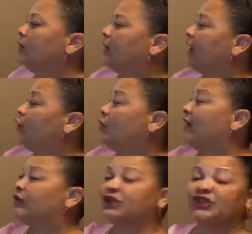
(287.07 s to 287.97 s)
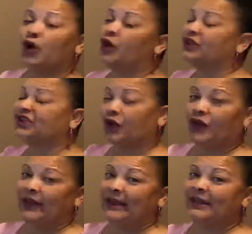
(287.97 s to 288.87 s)
Okay, whoever
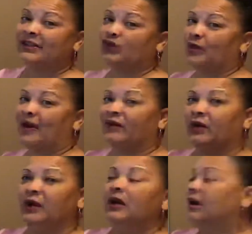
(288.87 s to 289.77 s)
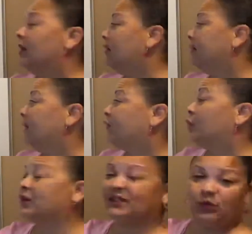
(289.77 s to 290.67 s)
sir is, whoever, of
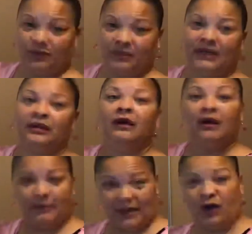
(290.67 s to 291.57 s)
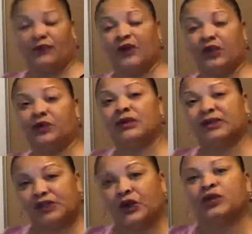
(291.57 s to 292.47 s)
course it would be a male figure because
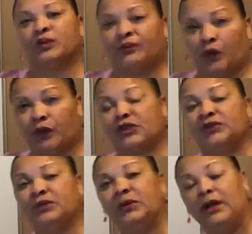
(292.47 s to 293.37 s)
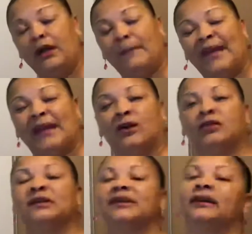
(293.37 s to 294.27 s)
sirs refer to
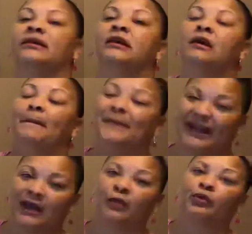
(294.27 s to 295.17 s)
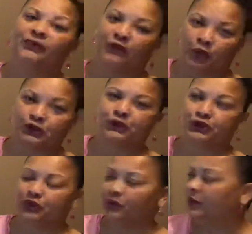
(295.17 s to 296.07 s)
males and ma'am refers
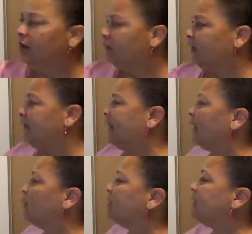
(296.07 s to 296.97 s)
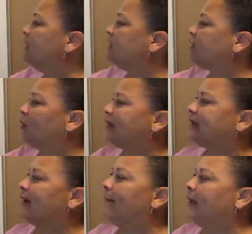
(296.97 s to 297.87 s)
to females. So it's
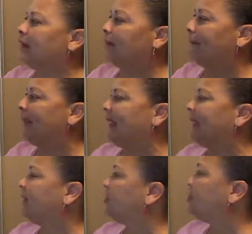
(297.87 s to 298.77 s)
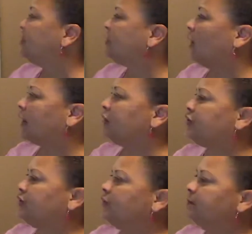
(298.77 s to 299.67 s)
some man that she's talking
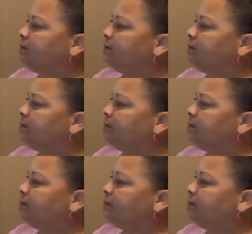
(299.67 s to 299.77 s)
to.